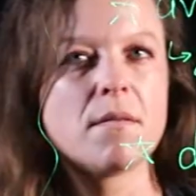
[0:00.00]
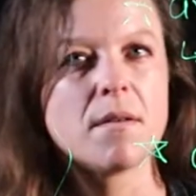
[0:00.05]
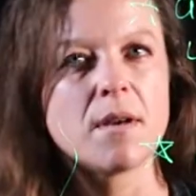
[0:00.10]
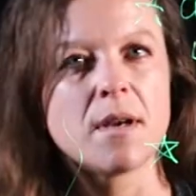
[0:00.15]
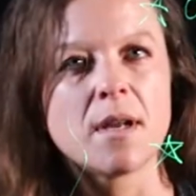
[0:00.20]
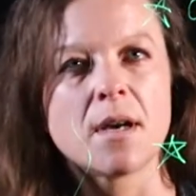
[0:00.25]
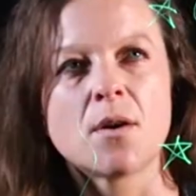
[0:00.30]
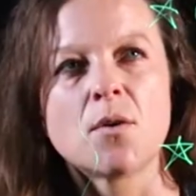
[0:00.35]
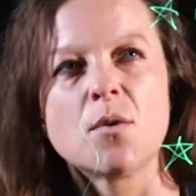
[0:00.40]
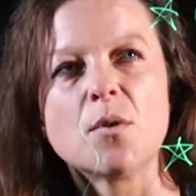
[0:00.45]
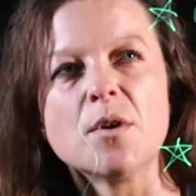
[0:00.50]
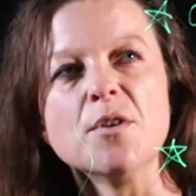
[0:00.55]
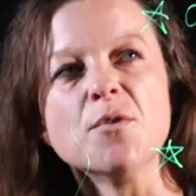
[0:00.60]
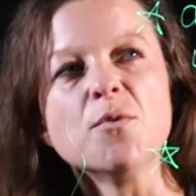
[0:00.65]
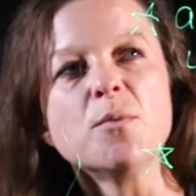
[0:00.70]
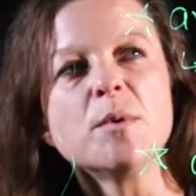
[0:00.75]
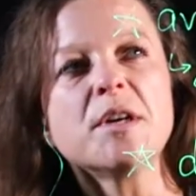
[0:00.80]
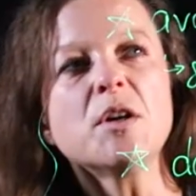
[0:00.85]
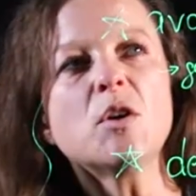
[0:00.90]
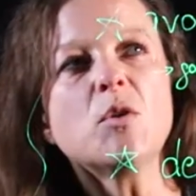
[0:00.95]
Now,
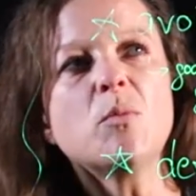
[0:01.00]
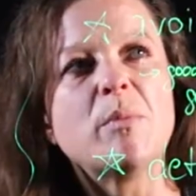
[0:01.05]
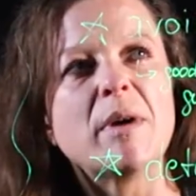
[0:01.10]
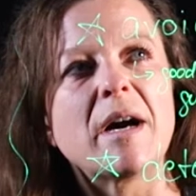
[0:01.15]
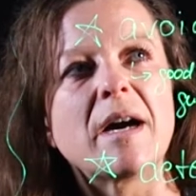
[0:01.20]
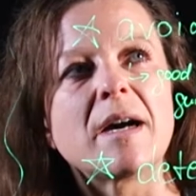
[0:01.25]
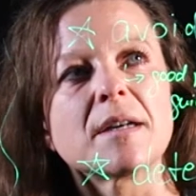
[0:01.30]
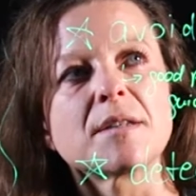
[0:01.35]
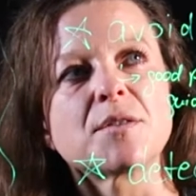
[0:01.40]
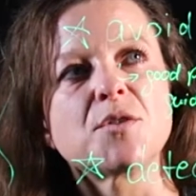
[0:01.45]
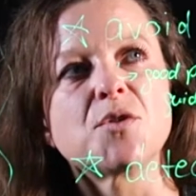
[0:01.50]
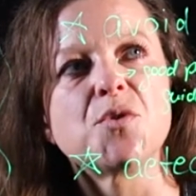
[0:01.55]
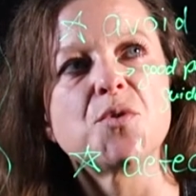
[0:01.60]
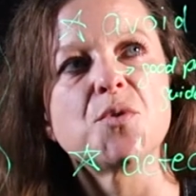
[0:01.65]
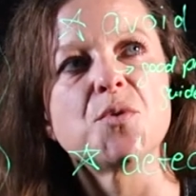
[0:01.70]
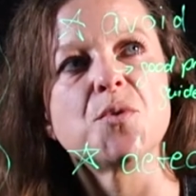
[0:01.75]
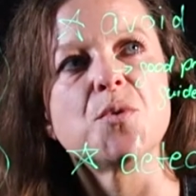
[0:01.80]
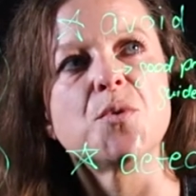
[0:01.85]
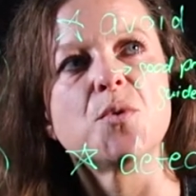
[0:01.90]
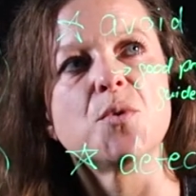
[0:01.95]
if we go back
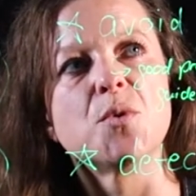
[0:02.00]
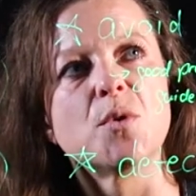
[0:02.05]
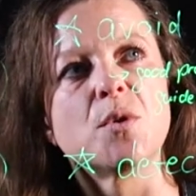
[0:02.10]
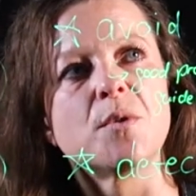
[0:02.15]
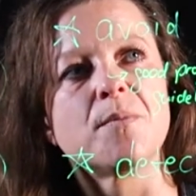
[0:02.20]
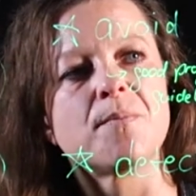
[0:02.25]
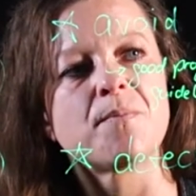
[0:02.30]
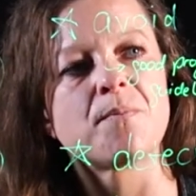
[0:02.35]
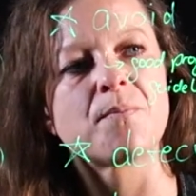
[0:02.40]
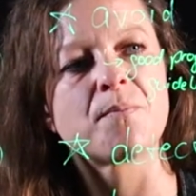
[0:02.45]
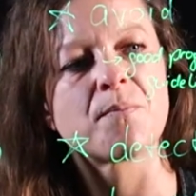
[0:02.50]
to